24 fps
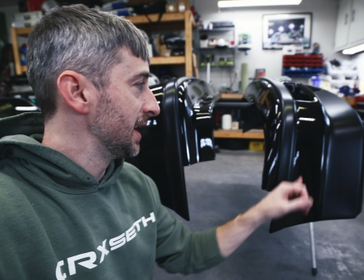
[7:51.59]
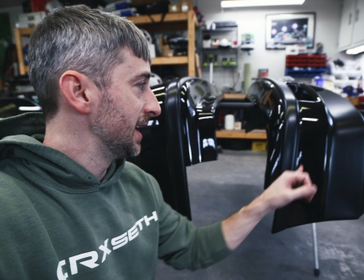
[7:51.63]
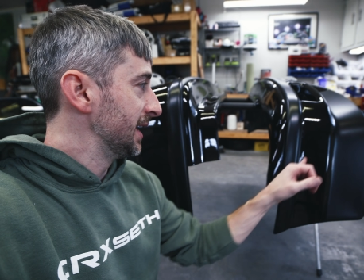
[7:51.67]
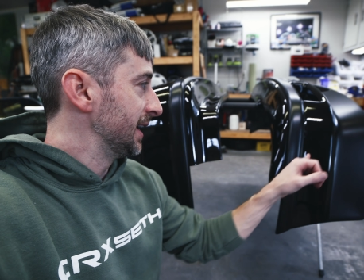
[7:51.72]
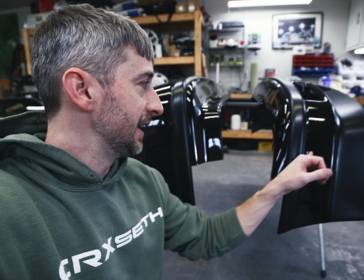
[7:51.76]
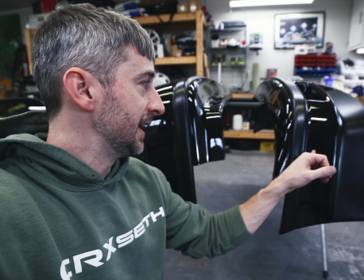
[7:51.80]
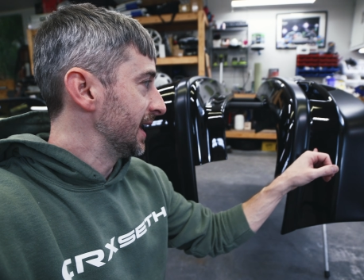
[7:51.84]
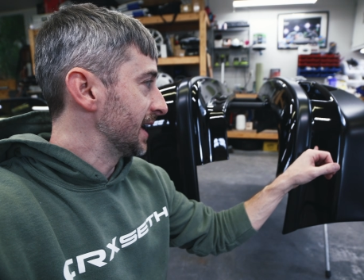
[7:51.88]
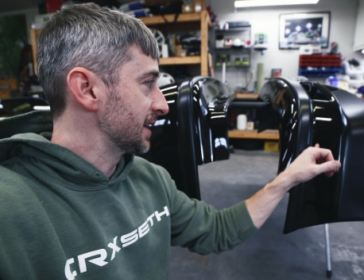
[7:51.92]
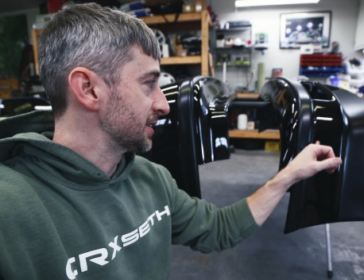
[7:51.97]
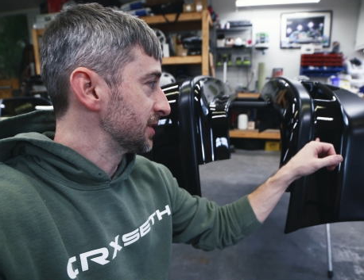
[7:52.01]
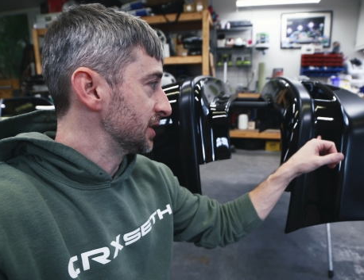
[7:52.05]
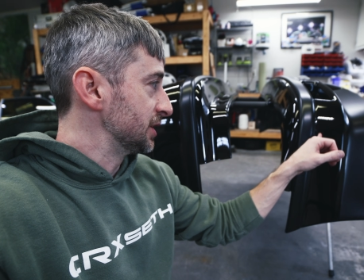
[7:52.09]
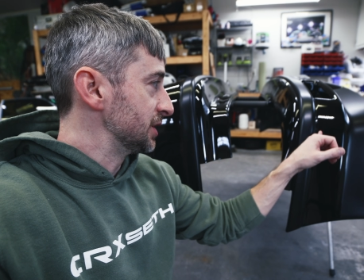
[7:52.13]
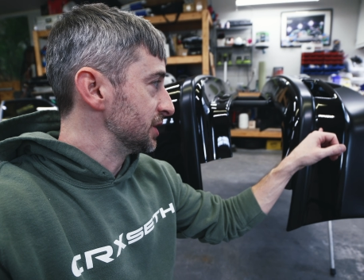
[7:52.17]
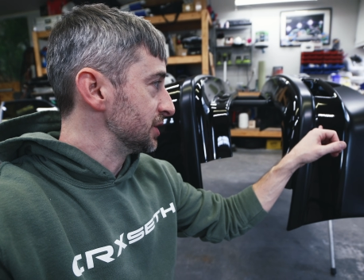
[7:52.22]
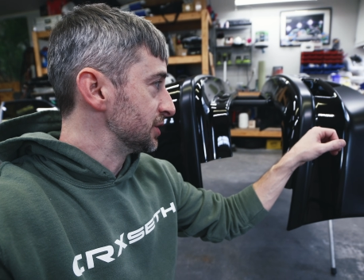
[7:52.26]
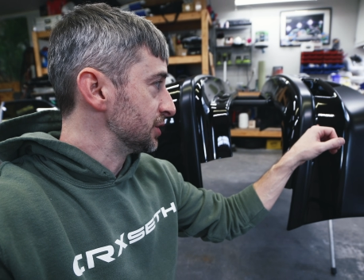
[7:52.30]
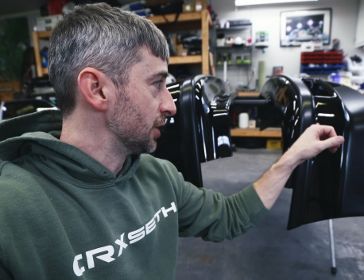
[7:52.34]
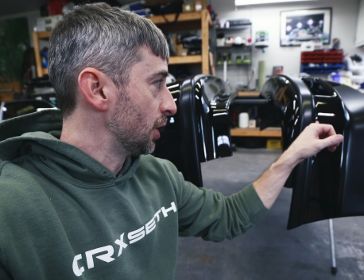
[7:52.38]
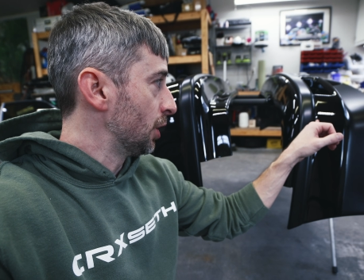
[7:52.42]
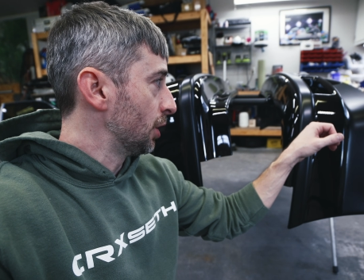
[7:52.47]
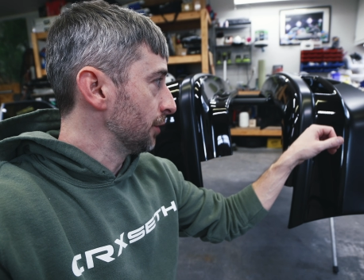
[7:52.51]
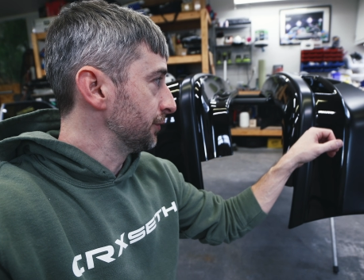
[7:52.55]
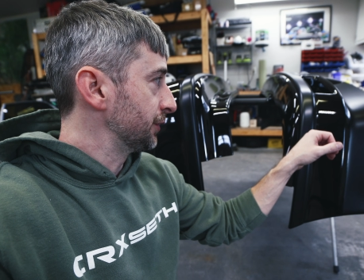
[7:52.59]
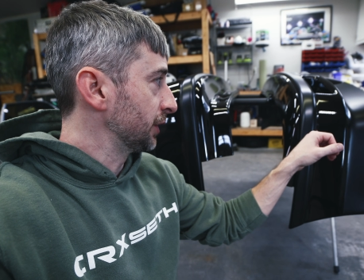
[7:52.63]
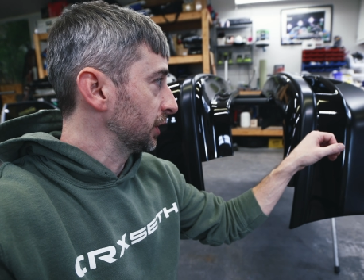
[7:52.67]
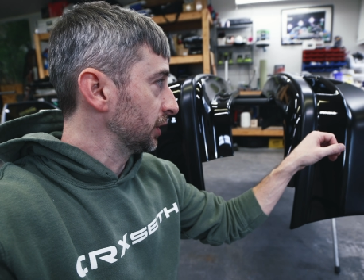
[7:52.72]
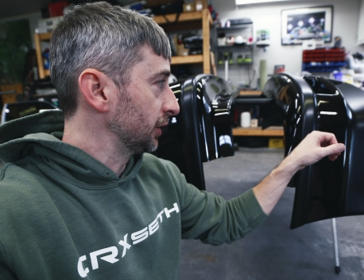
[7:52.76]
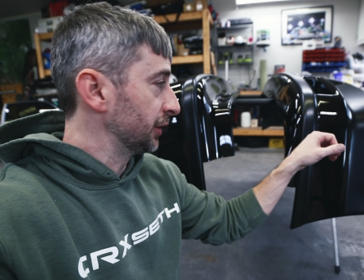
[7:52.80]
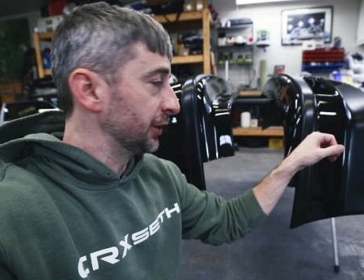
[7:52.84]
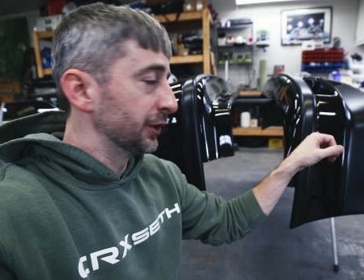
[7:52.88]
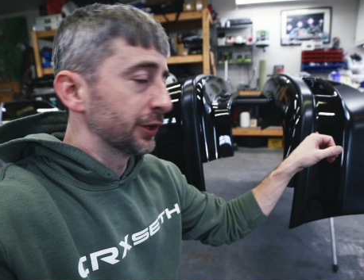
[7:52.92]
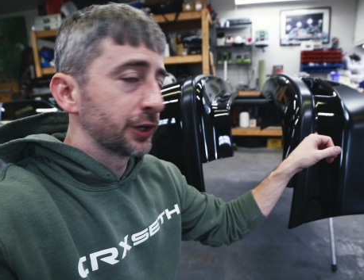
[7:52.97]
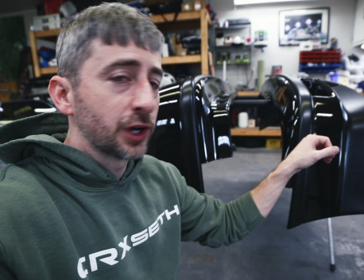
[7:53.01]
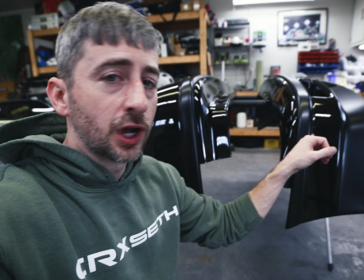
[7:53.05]
it actually dissolved the
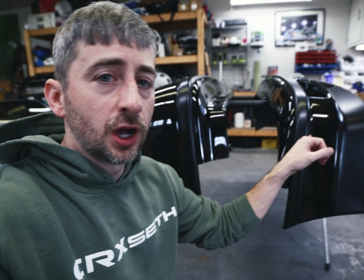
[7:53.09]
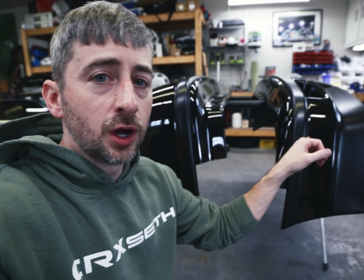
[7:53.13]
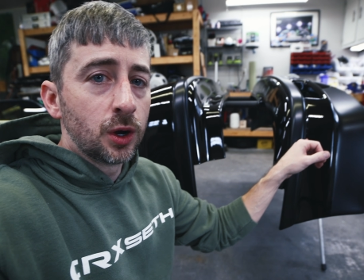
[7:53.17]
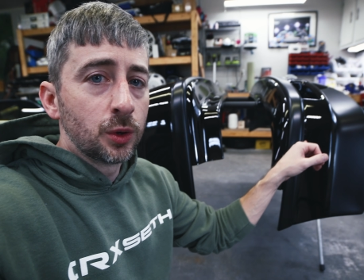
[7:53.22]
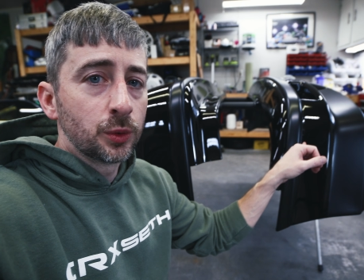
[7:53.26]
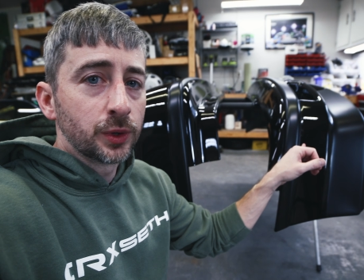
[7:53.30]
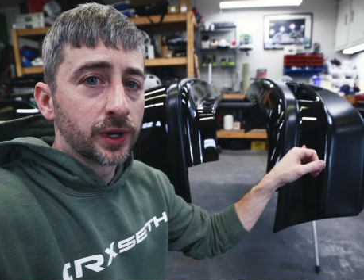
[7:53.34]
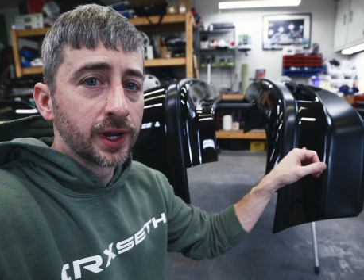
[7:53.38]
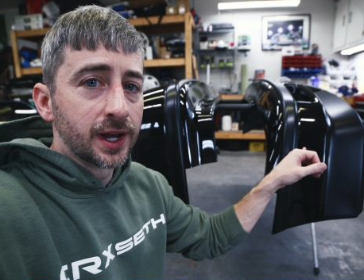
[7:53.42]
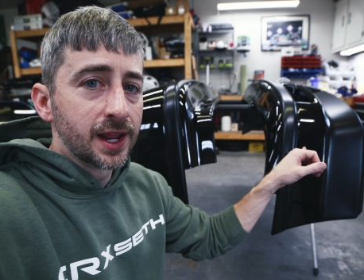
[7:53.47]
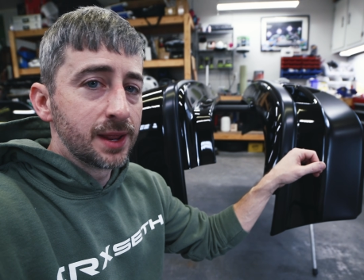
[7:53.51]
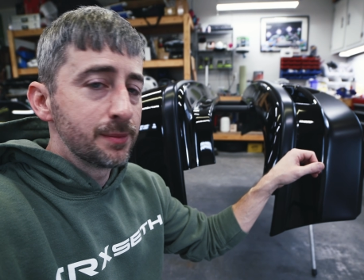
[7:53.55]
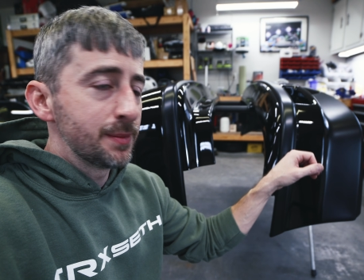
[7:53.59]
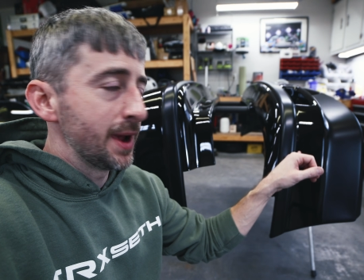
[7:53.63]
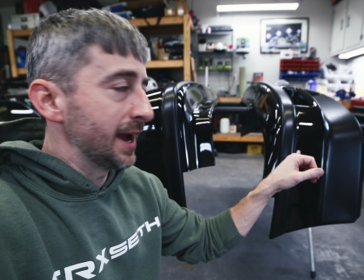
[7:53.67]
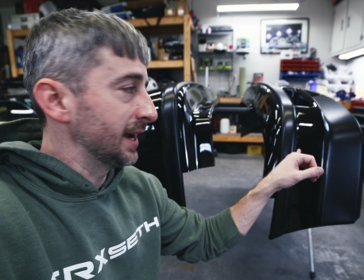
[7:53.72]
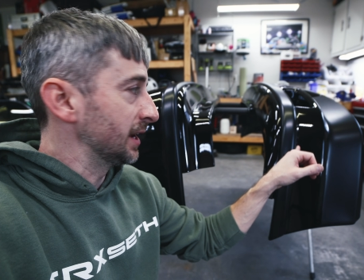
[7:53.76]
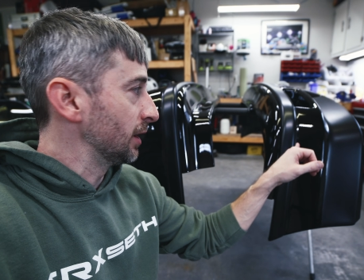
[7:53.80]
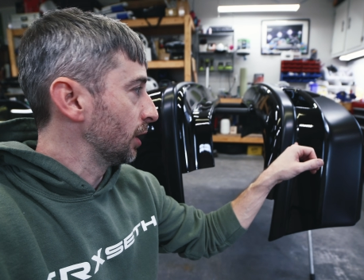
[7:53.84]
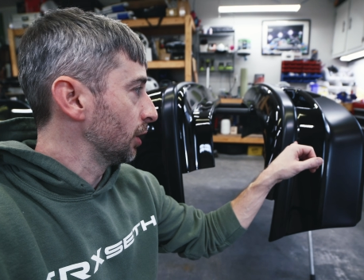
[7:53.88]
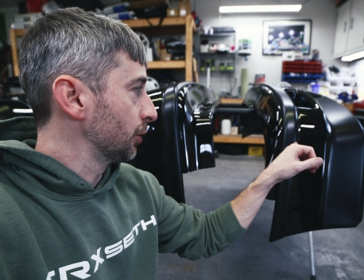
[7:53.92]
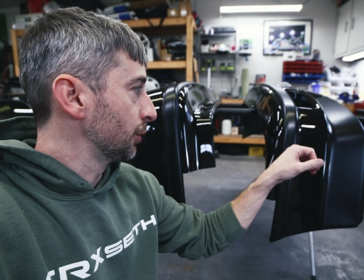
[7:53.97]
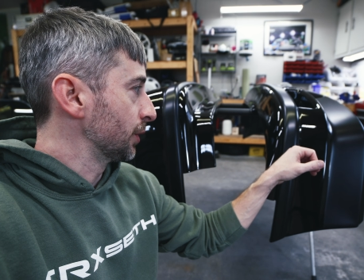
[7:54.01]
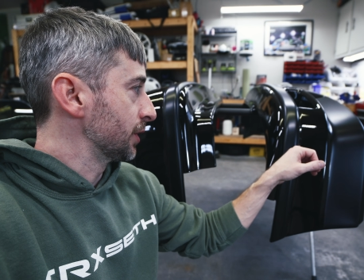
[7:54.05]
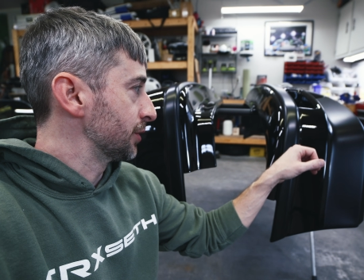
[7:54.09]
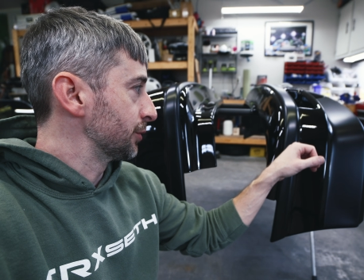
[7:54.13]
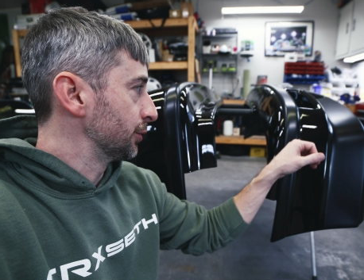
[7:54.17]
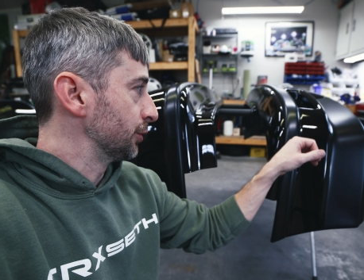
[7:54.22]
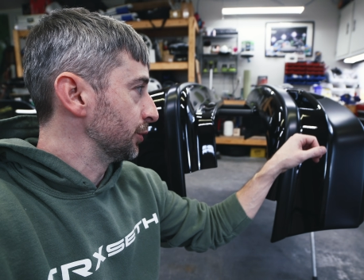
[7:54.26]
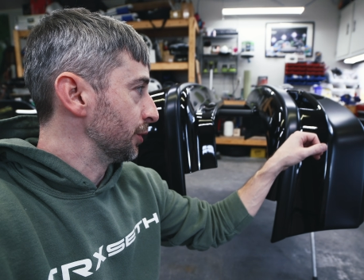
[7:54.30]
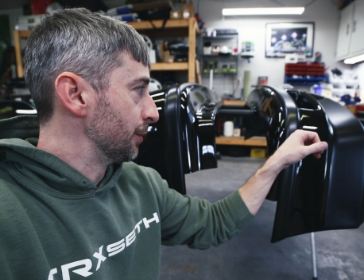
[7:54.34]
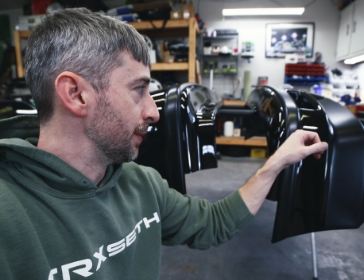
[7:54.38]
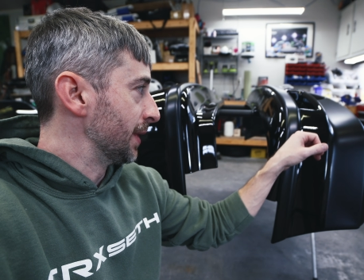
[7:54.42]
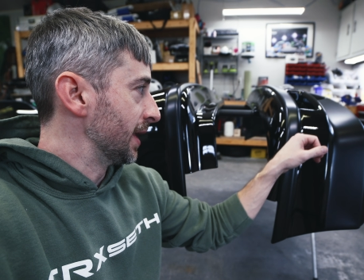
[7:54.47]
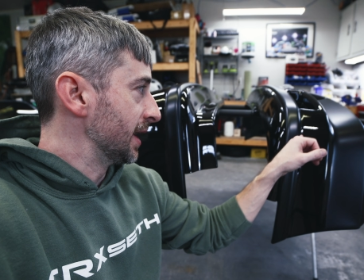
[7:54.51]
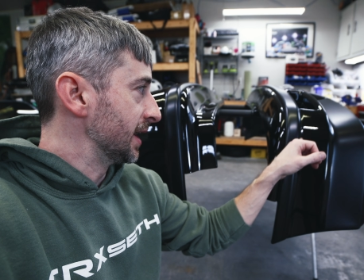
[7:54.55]
clear coat and it made it all the way through
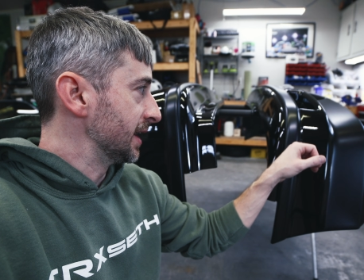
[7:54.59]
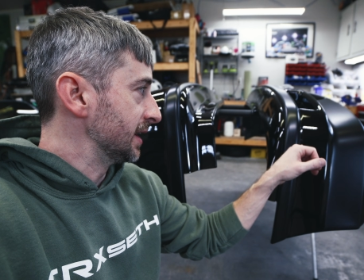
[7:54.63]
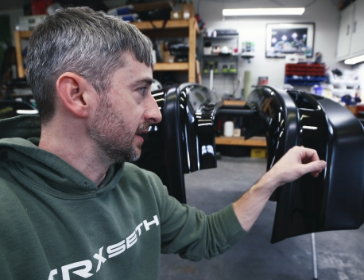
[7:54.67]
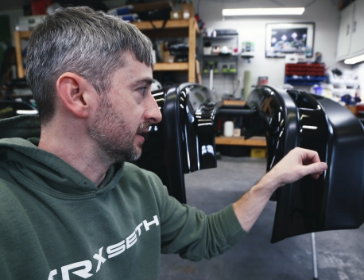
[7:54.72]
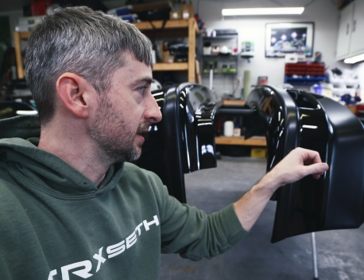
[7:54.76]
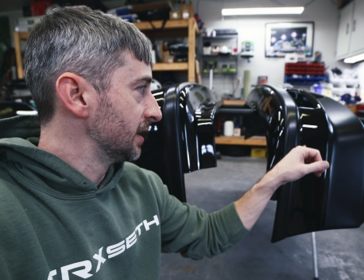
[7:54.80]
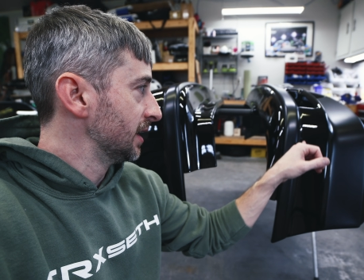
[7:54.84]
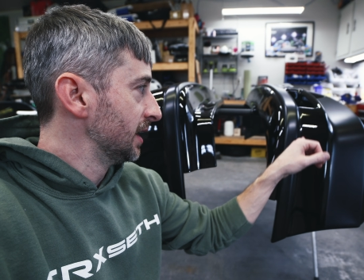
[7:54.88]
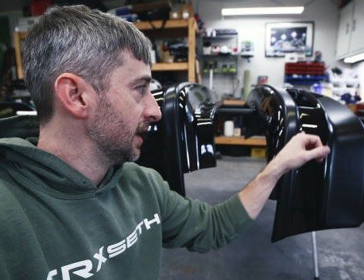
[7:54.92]
the paint.